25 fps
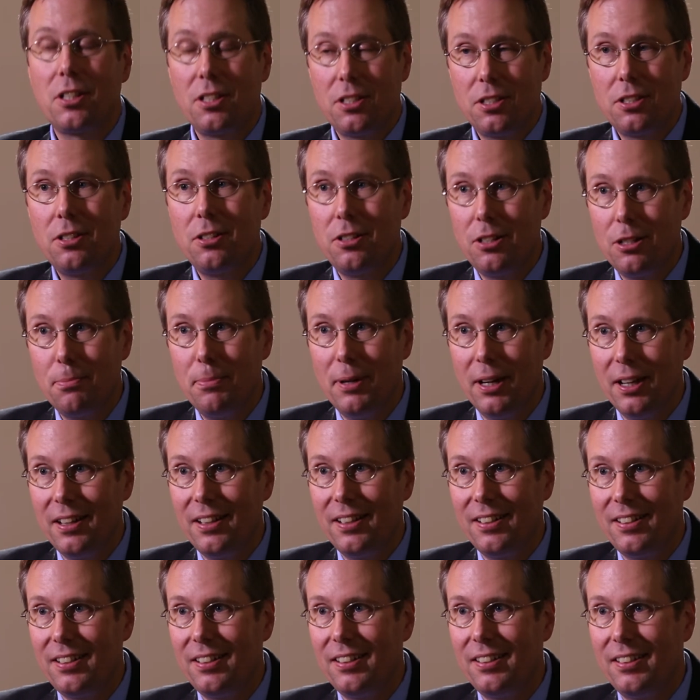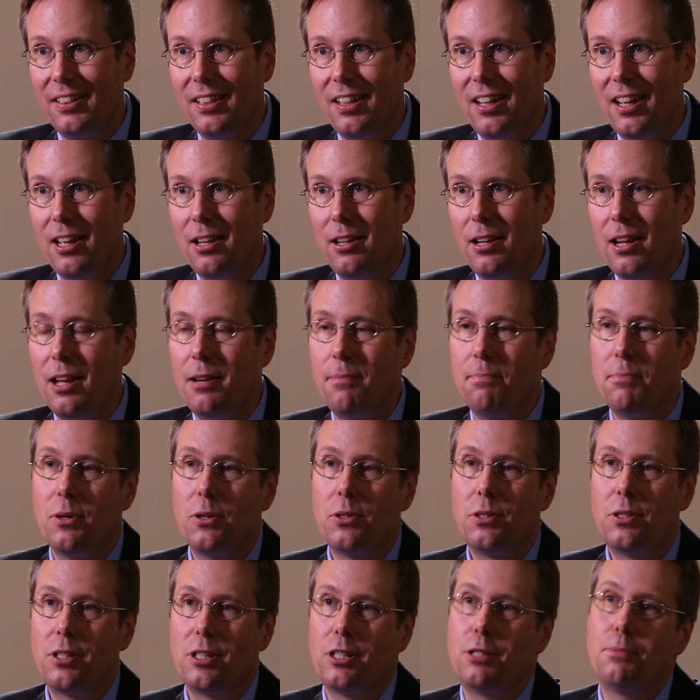concerned about it and
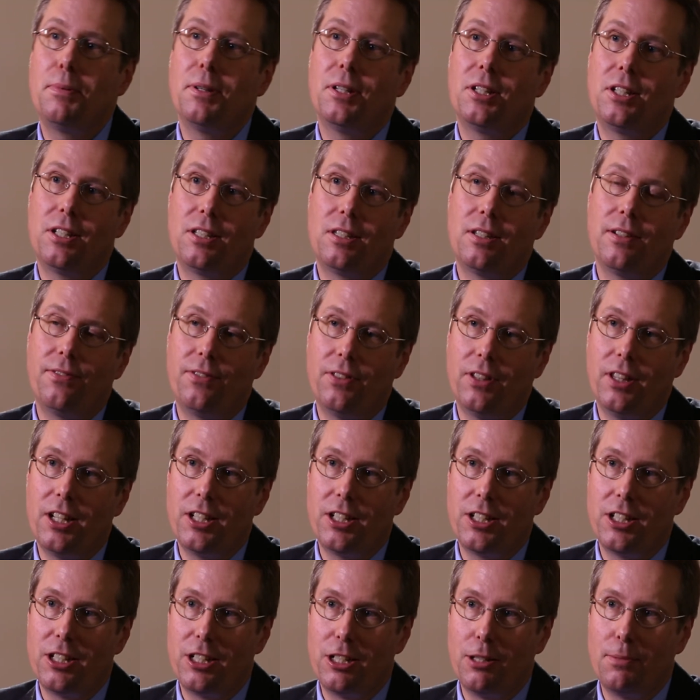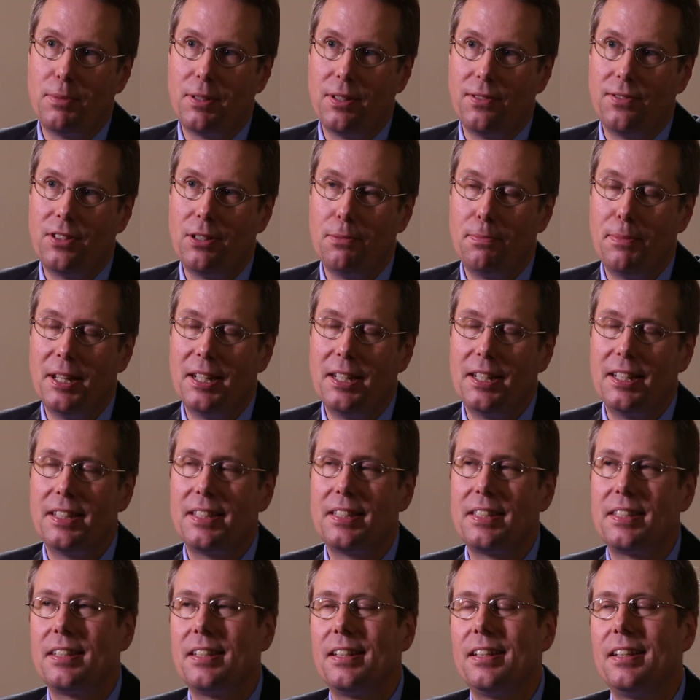most suspicious of relationships of
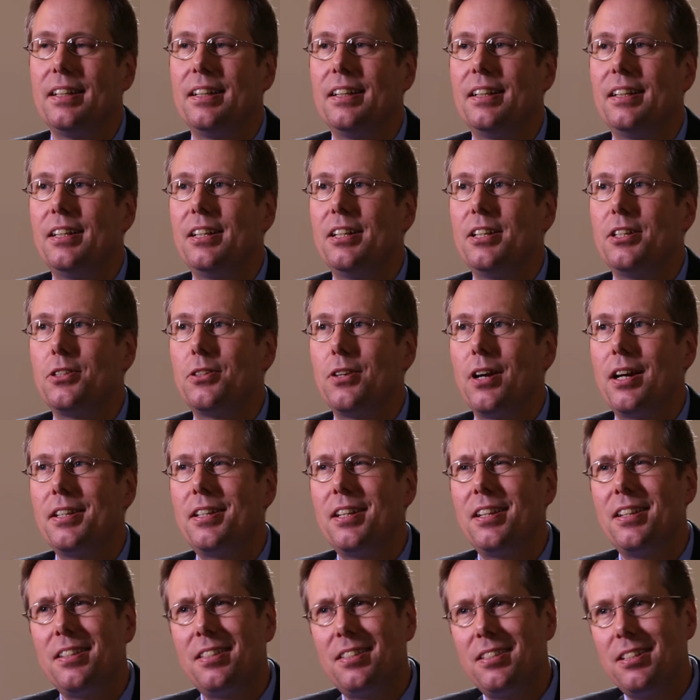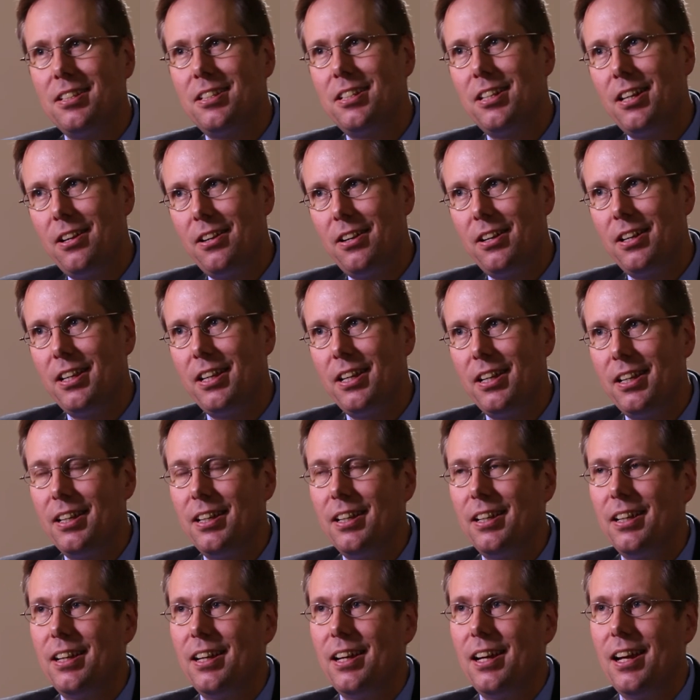dependence. So I tend to see charity
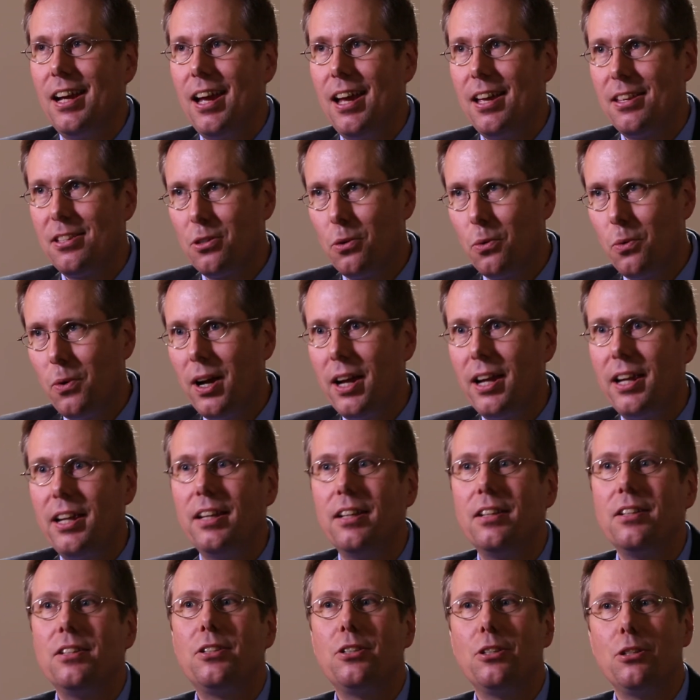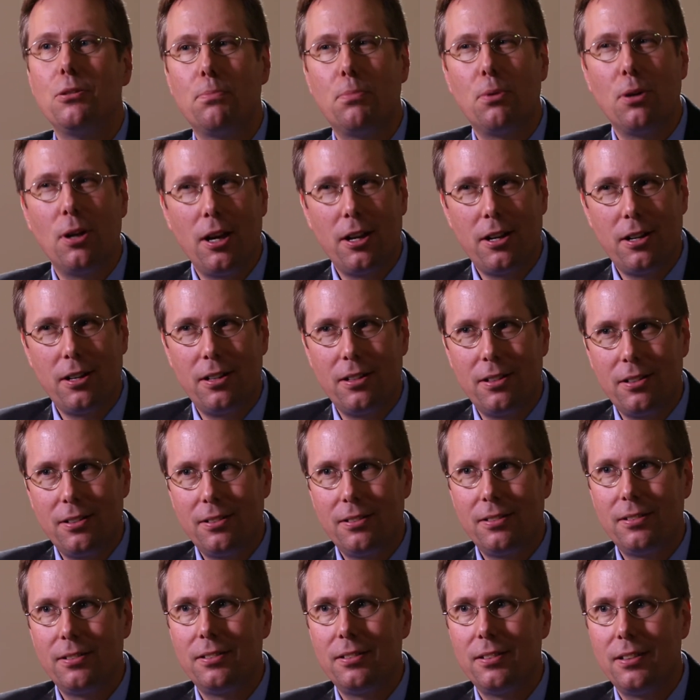as a way into broader
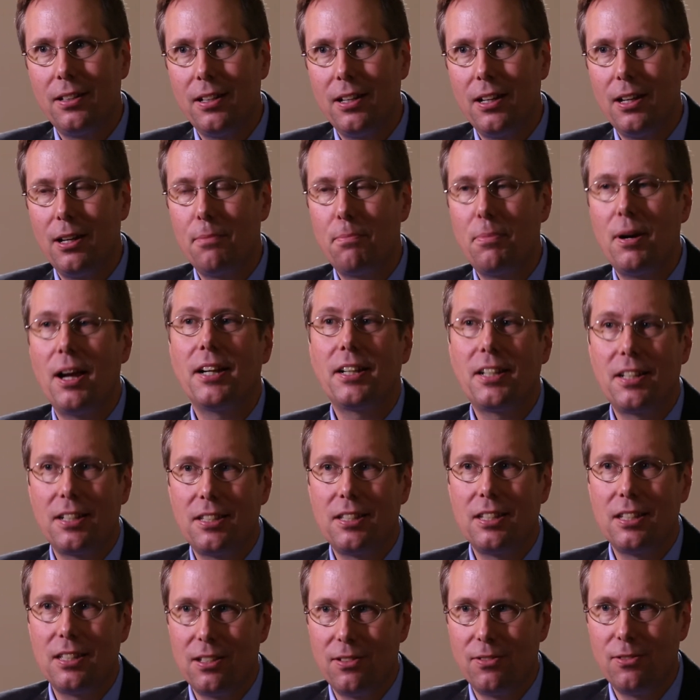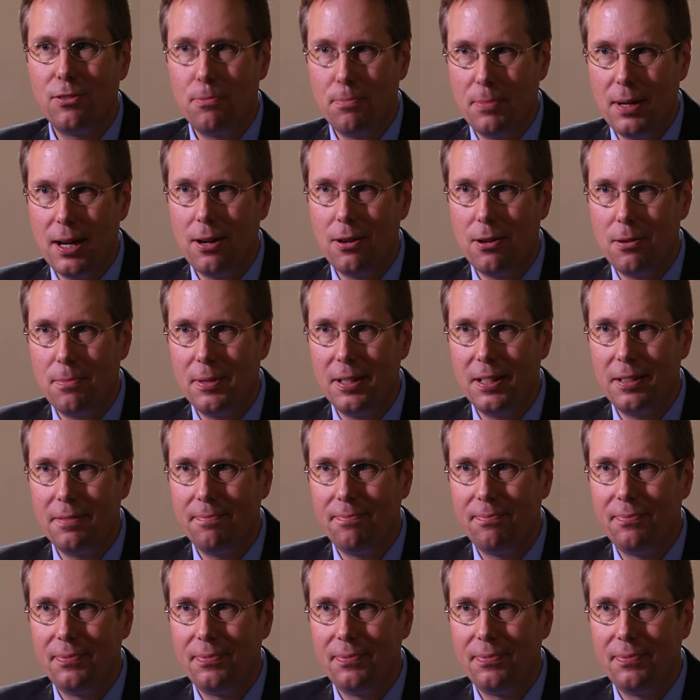practices of empowerment.